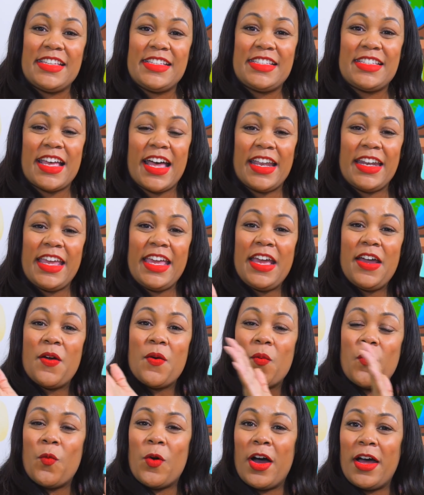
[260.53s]
it sunny?
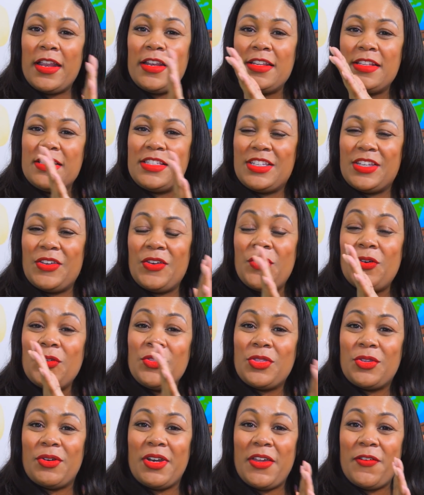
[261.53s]
One, two,
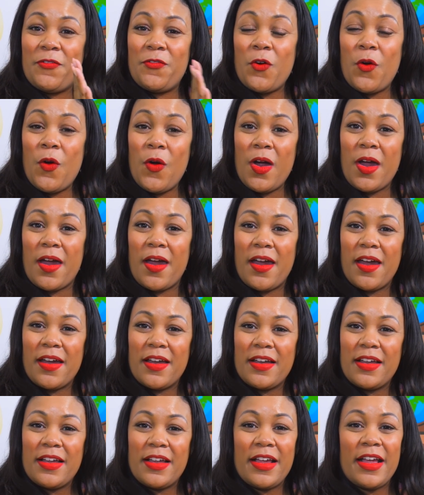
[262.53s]
three, four.
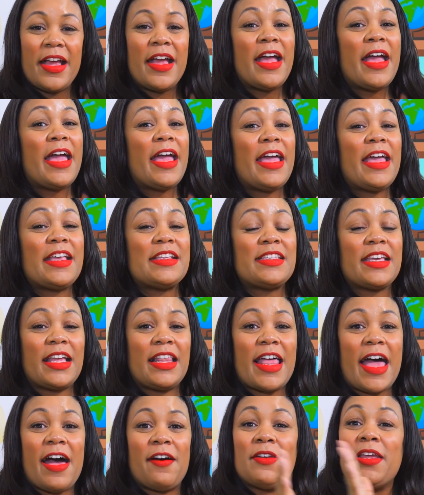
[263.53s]
Is it
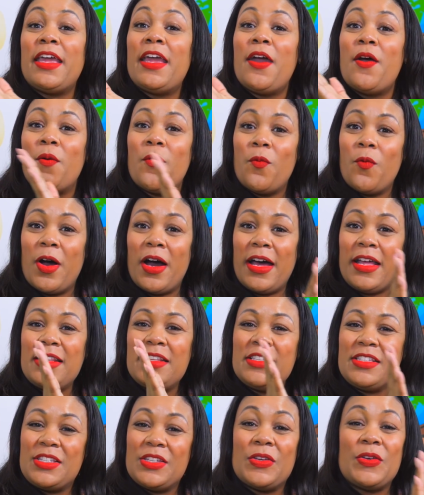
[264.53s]
cloudy? One,
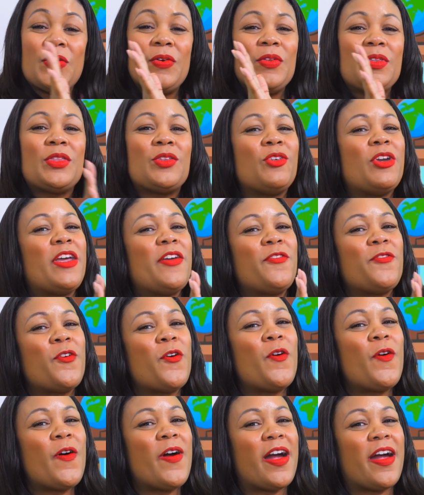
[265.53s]
two, three,
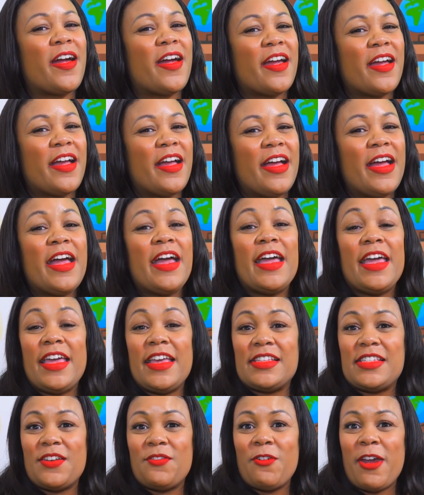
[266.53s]
four.
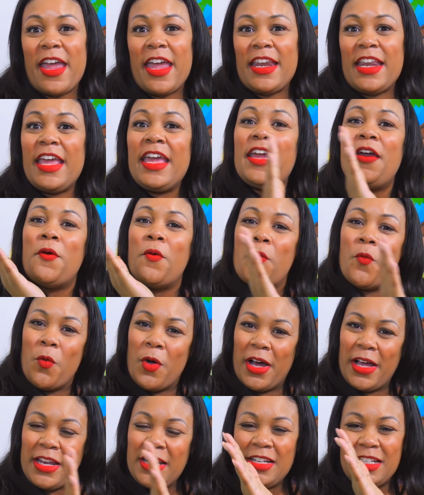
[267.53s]
Is it rainy?
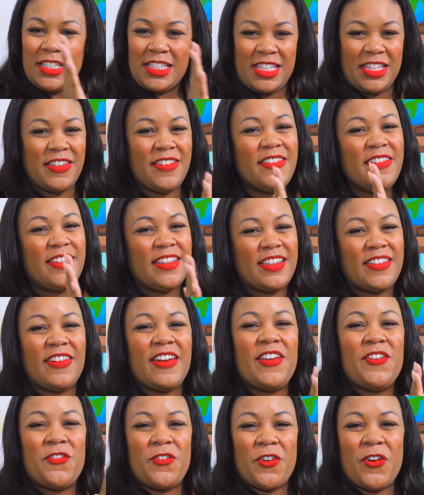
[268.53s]
One, two,
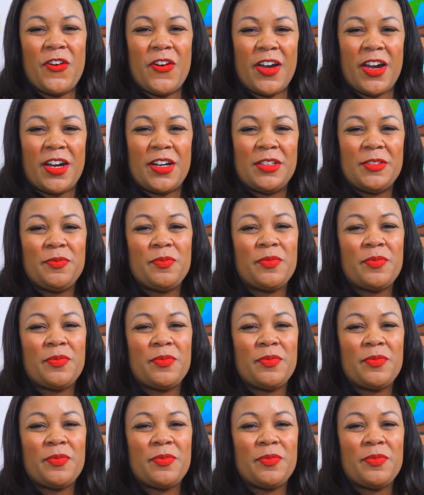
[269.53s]
three, four.